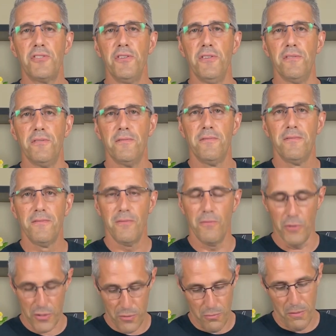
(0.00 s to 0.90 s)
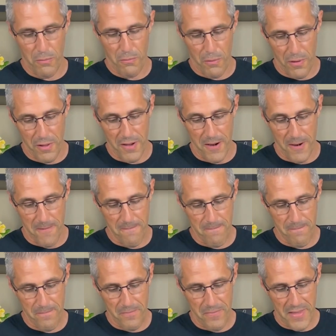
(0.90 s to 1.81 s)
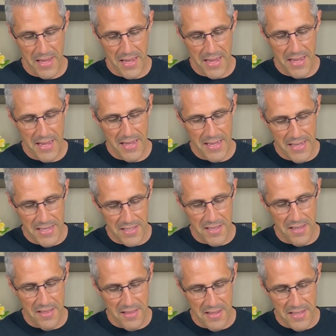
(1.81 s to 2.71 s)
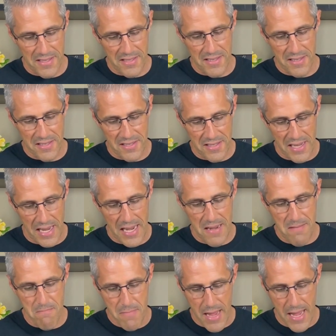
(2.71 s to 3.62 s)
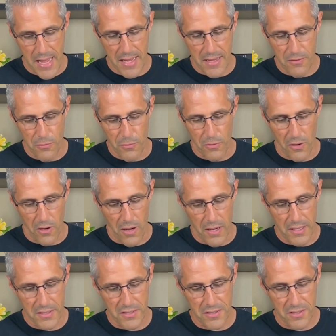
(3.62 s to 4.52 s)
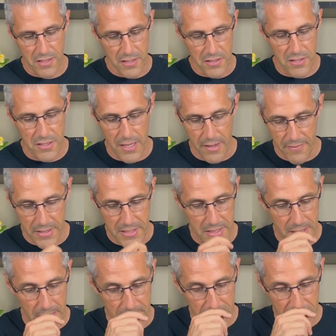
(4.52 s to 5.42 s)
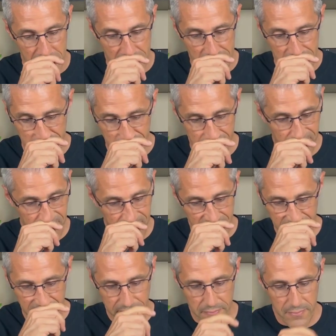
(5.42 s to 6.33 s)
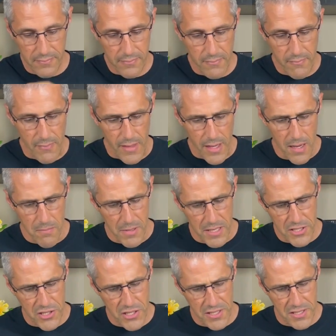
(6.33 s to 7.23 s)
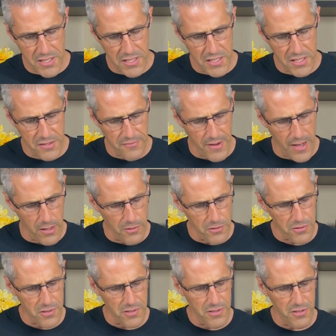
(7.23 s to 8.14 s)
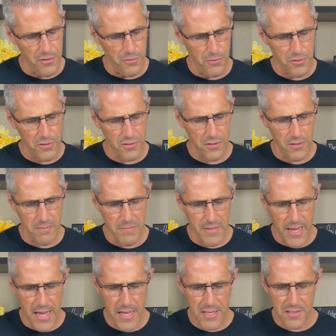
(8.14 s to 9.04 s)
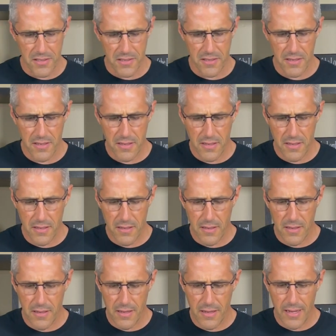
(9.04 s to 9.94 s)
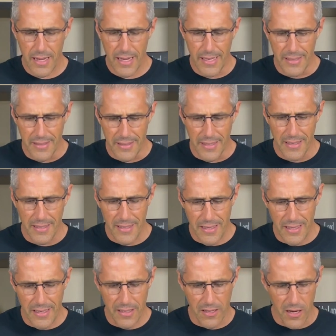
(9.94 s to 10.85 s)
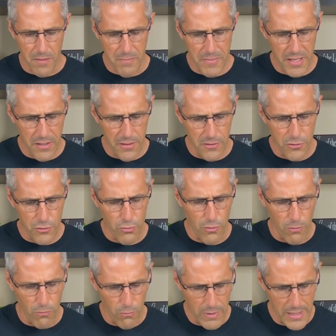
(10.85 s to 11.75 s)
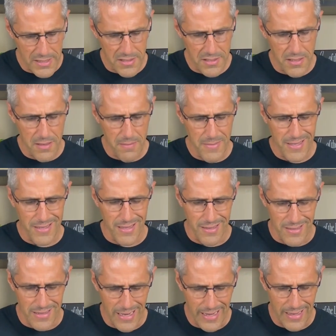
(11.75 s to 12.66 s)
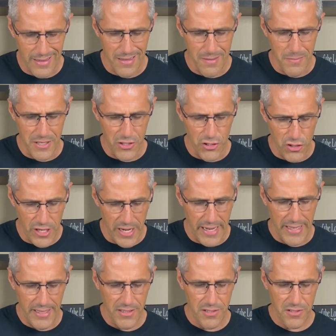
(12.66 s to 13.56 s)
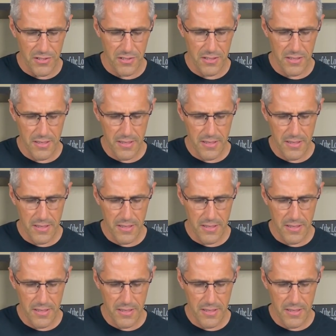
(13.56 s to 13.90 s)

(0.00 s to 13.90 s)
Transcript: too. Wish we were there. Isn't this the same man who caused such devastation among Jesus' followers in Jerusalem? They asked. And didn't he come here to arrest them and to take them in chains